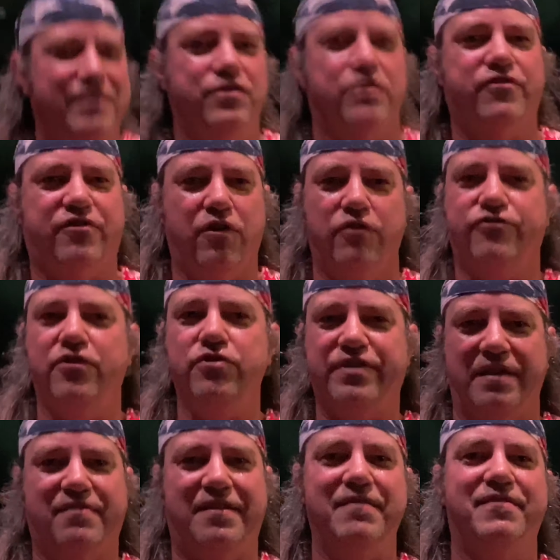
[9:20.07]
their social
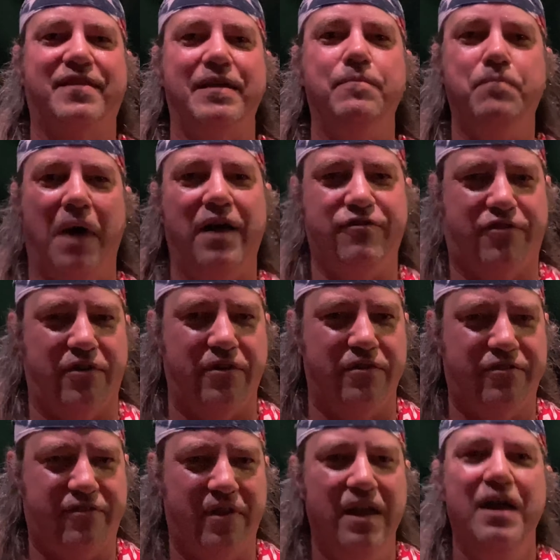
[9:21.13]
distancing
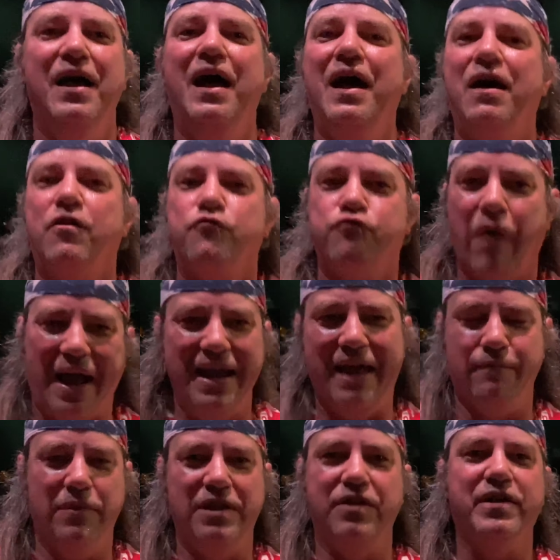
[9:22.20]
measures. Right at
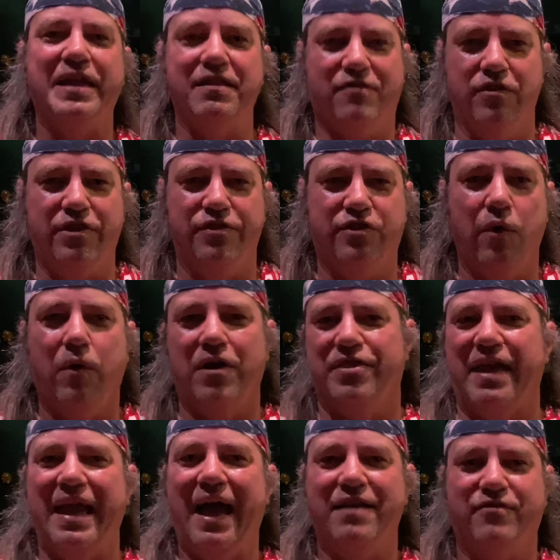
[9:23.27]
when you get to the door,
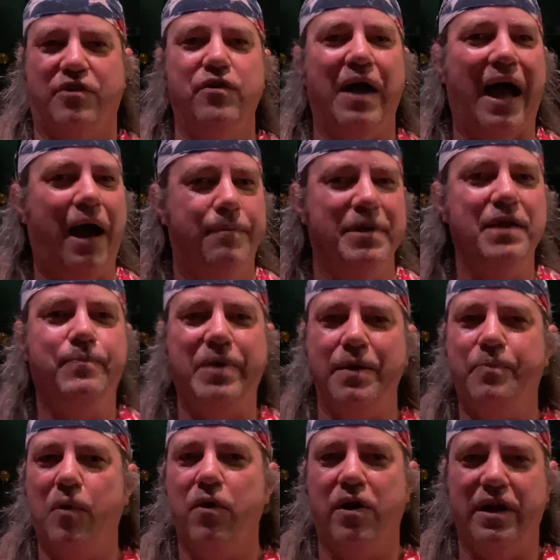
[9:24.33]
they ask you how many
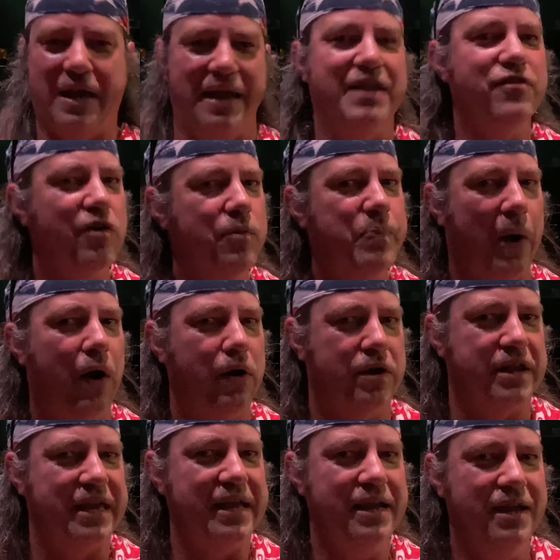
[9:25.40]
people are in your
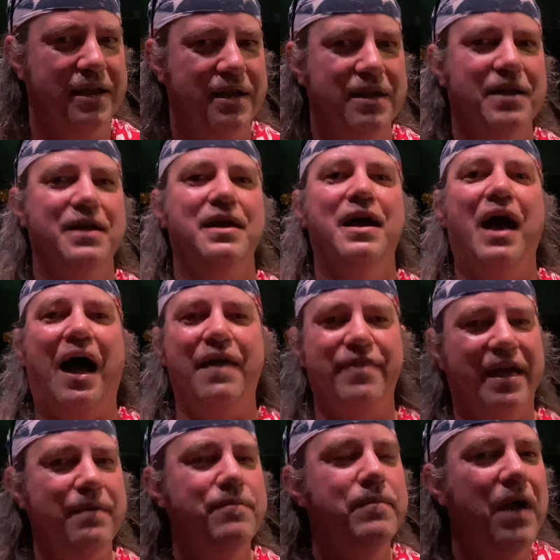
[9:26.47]
party and
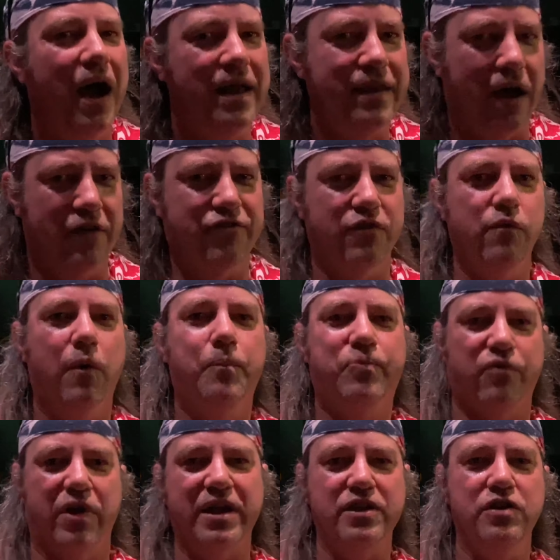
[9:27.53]
then an usher will
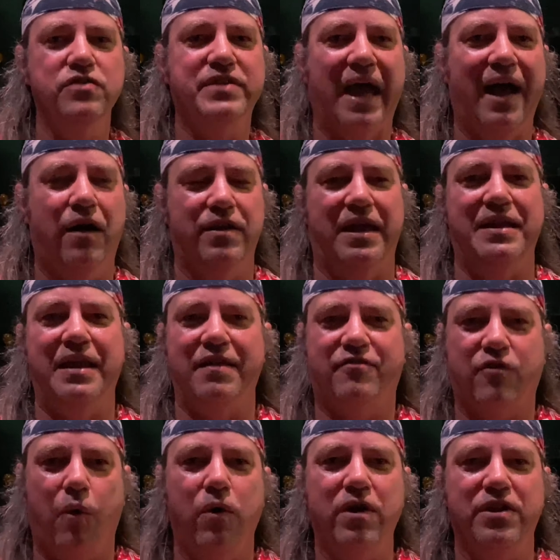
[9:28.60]
bring you down and
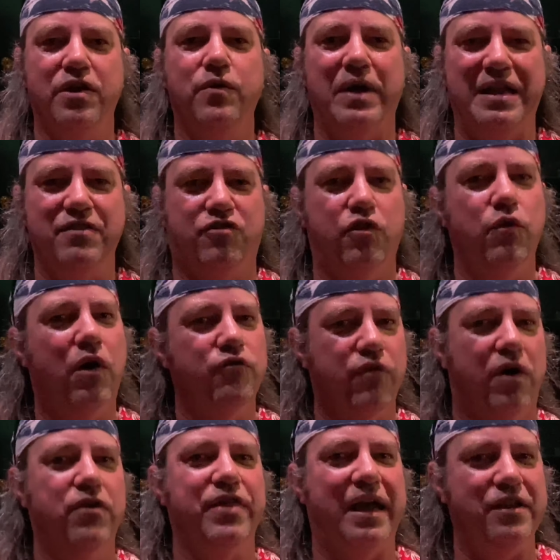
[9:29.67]
escort you into a
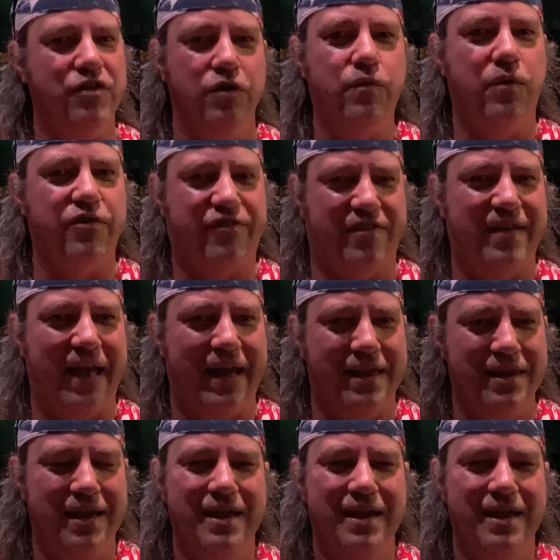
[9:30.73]
row that you will sit.